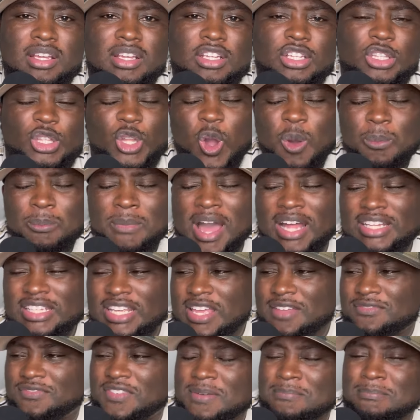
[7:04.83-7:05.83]
no matter
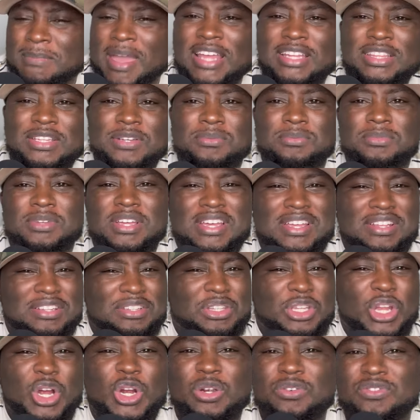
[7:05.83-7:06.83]
if it make them
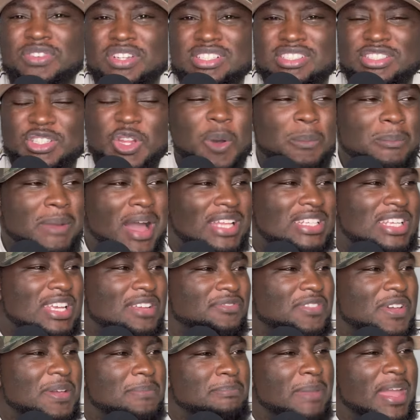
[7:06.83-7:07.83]
nervous no matter
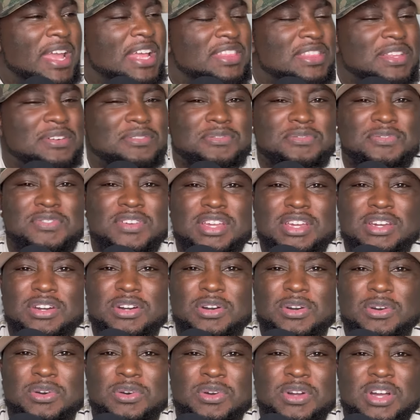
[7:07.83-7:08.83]
if it make them
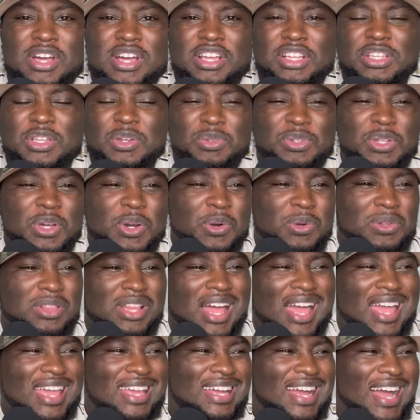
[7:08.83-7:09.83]
feel you know
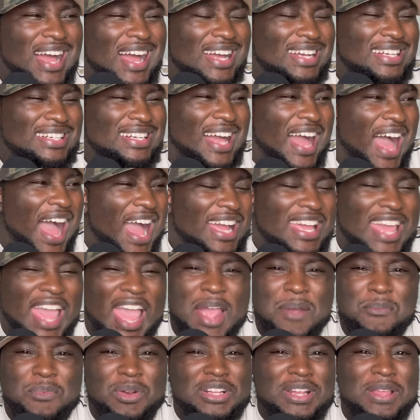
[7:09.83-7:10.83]
like ah, i
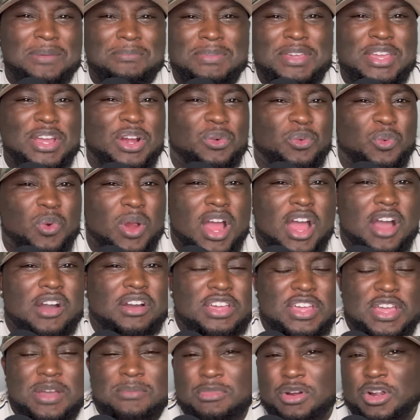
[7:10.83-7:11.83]
can't really be around
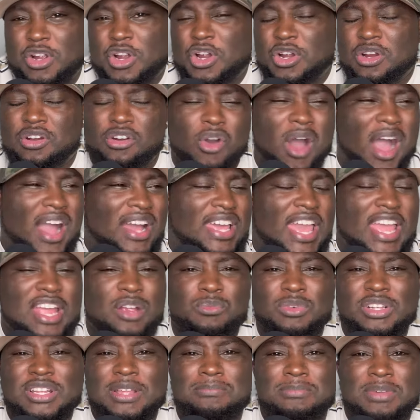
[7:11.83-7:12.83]
him or her or i can't
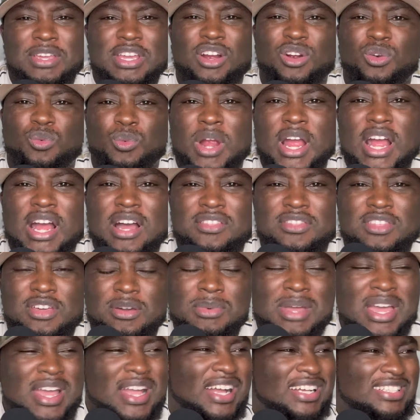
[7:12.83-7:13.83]
really be around them
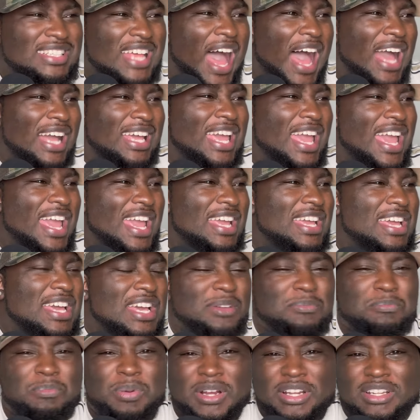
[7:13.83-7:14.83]
because i can't
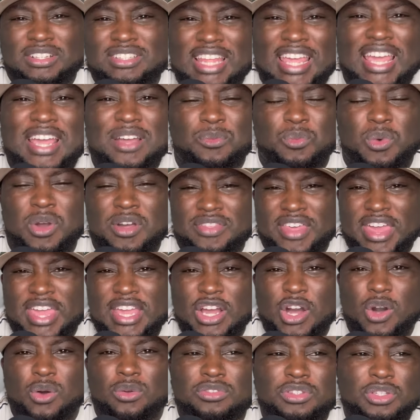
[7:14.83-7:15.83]
predict what they
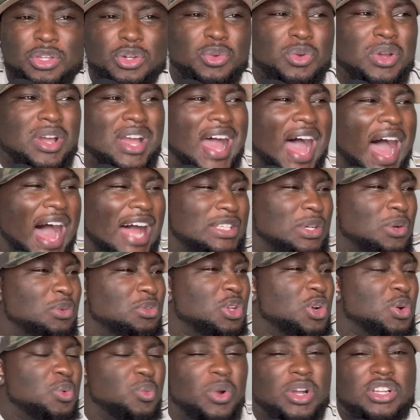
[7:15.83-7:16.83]
gonna do i don't
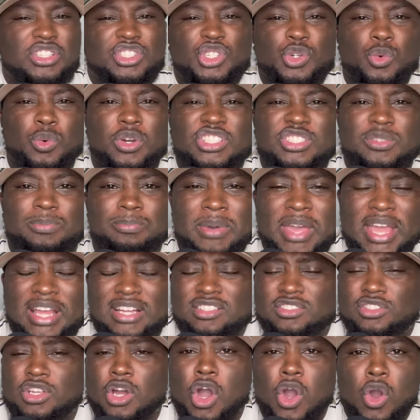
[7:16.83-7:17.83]
know what to expect
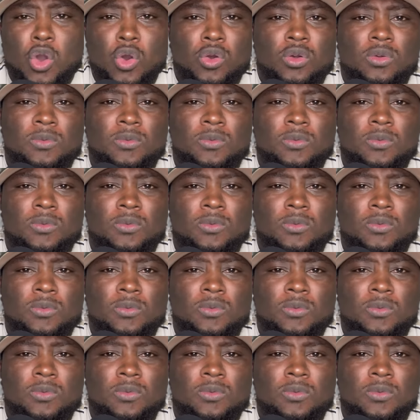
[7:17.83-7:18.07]
so